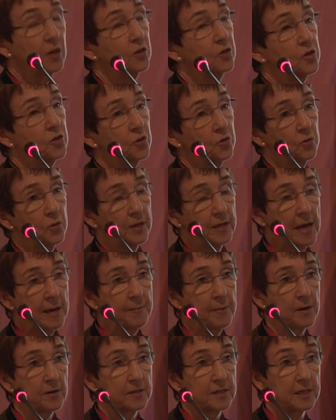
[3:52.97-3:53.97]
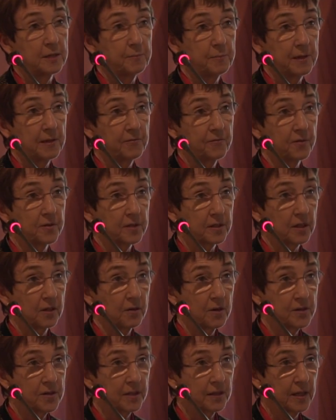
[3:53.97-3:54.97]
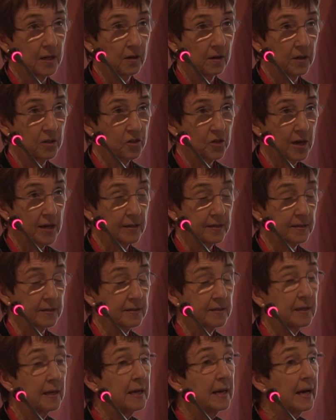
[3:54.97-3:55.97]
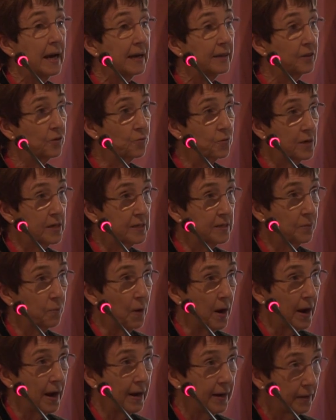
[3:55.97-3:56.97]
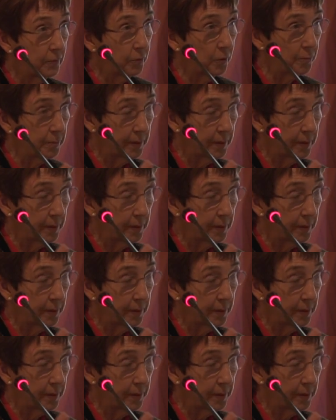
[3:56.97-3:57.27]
do an MRCP for sclerosing cholangitis. And the reason why will